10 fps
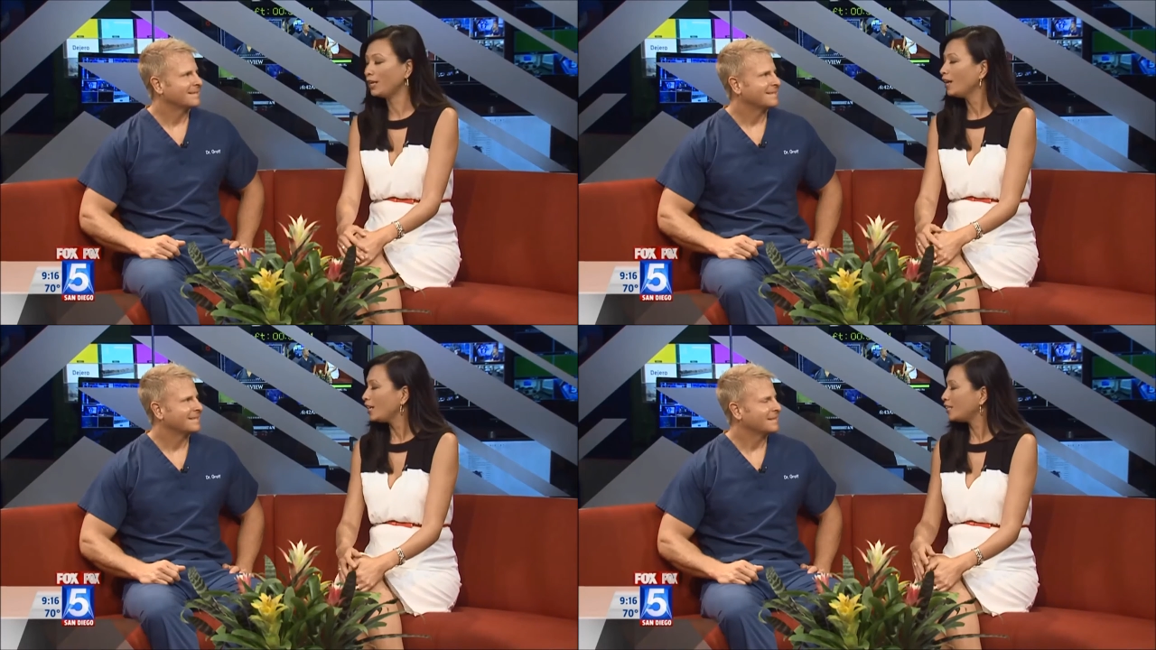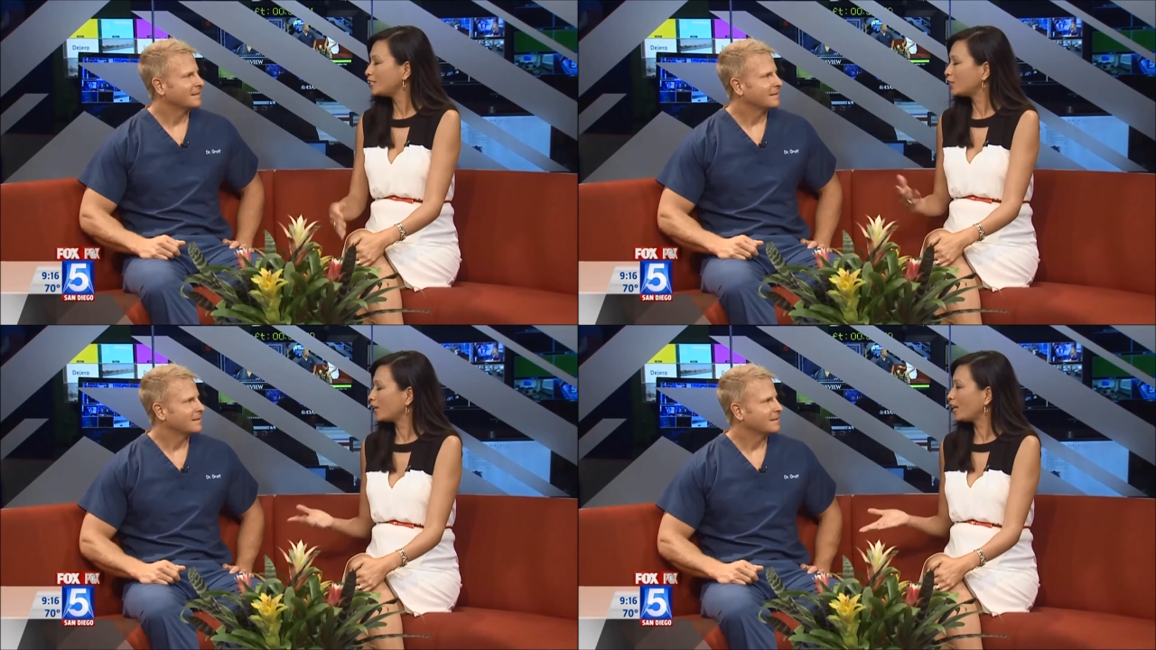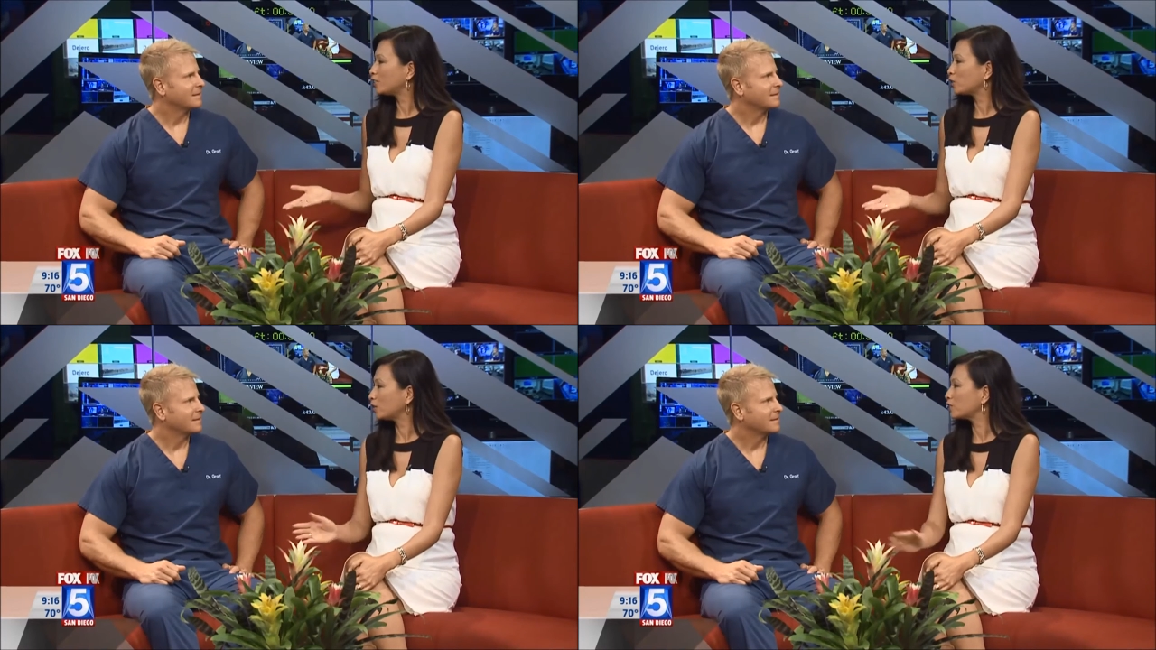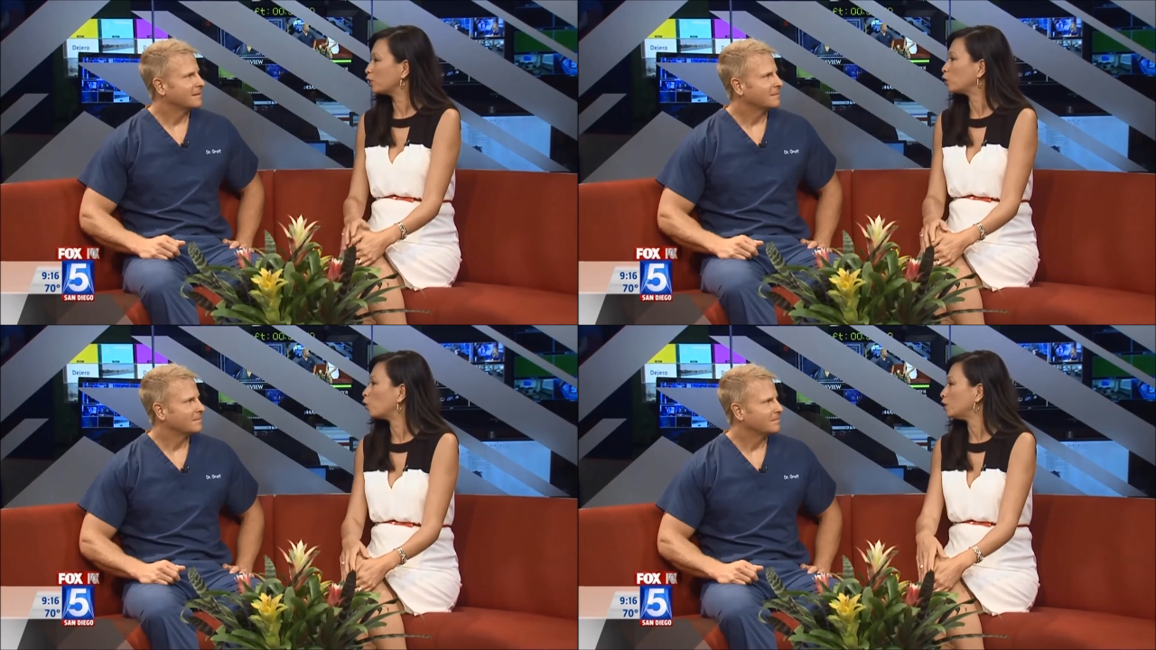Speaker 1: He's here to answer our skin
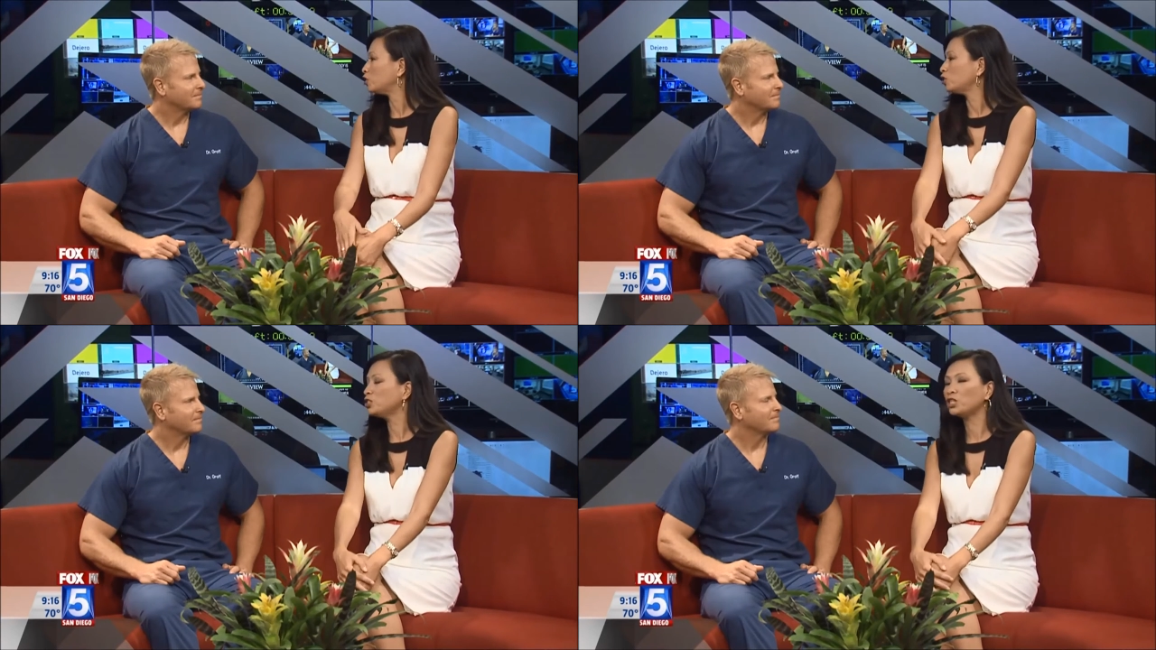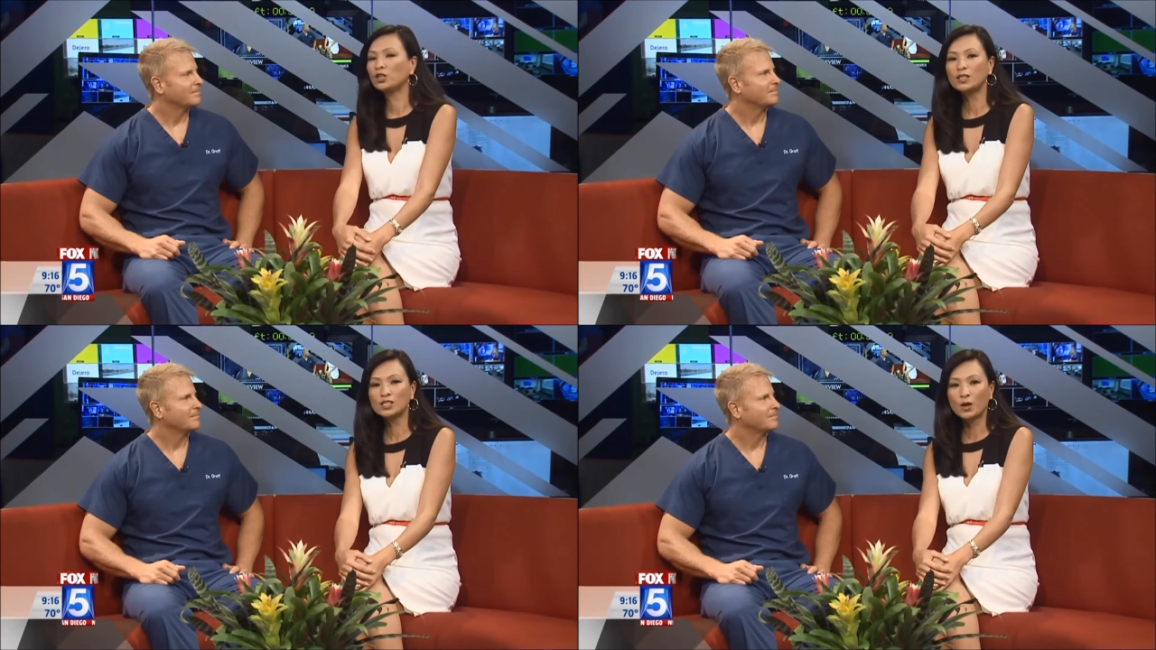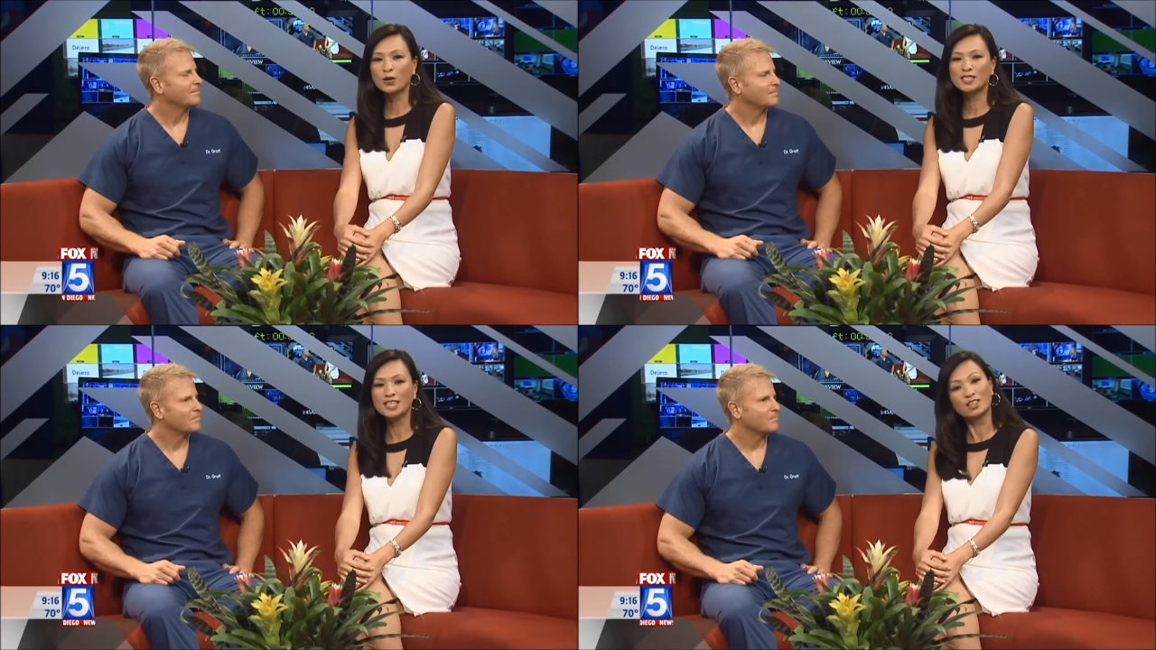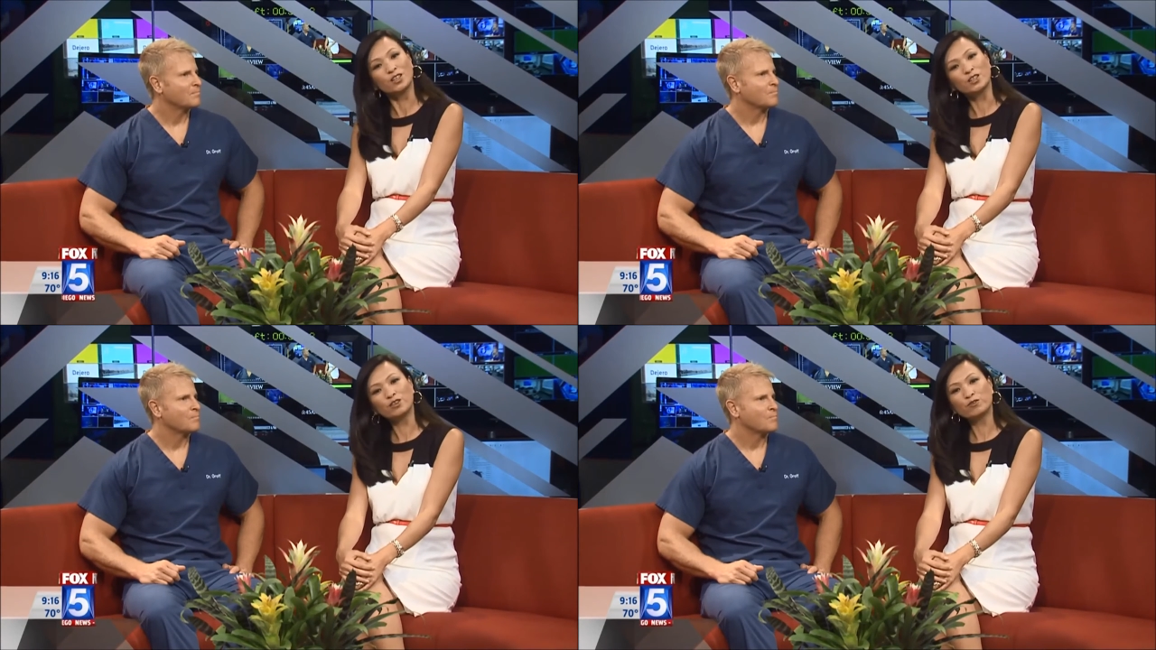questions. So let's go ahead and take a look
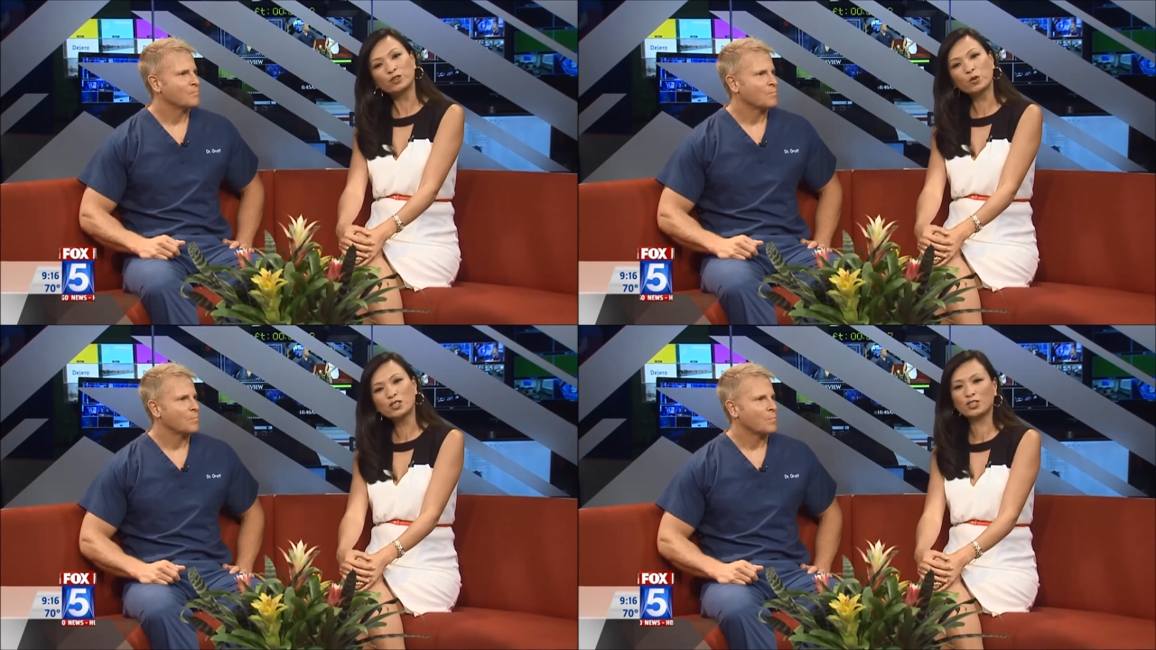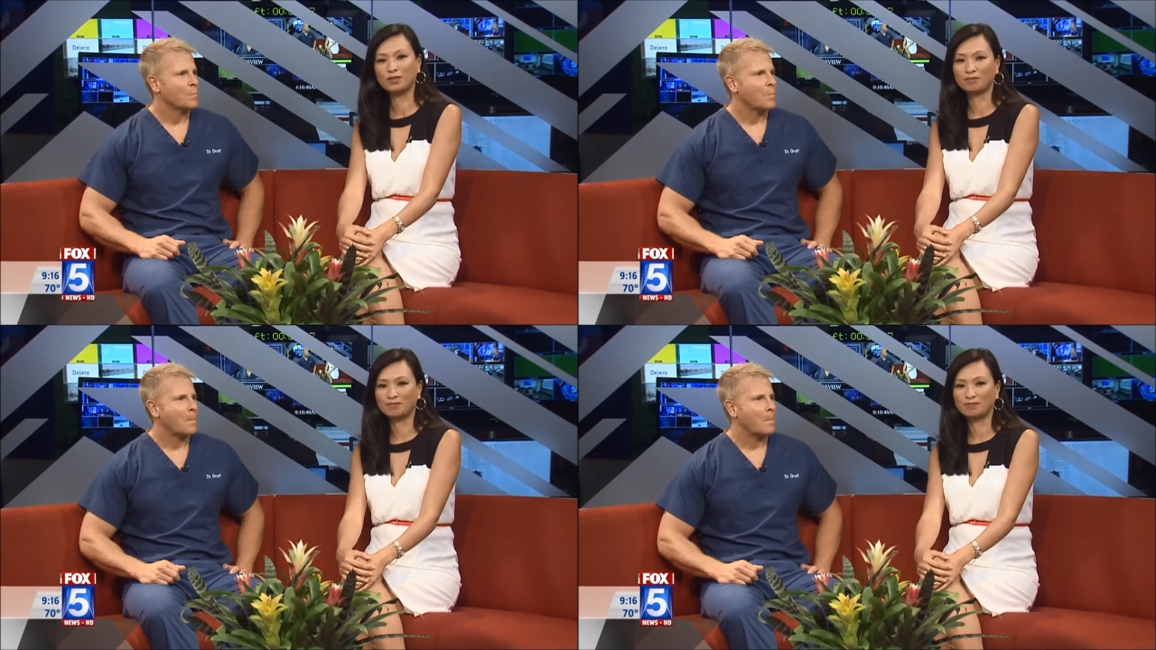at the first question.